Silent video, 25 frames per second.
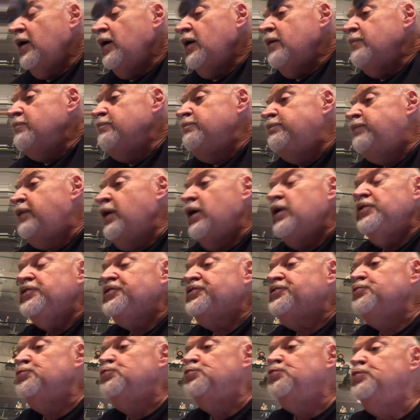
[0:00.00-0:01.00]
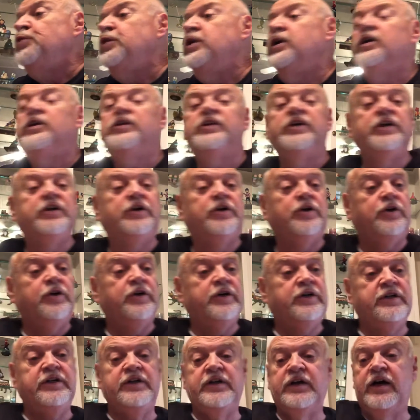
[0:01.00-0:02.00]
Both really
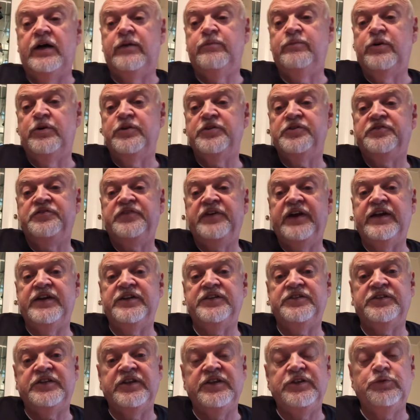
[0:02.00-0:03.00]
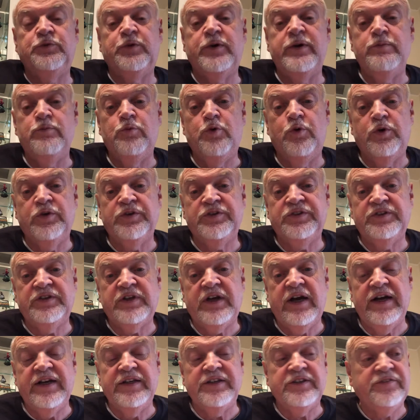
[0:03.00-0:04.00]
good. Both fantasies, one more
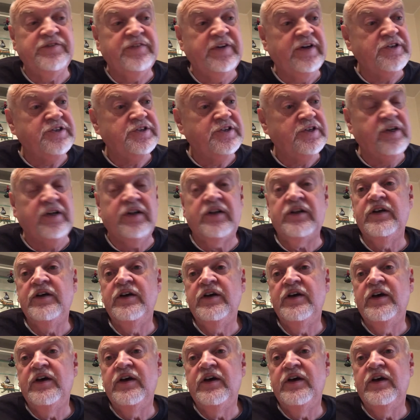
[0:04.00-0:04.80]
science fictional.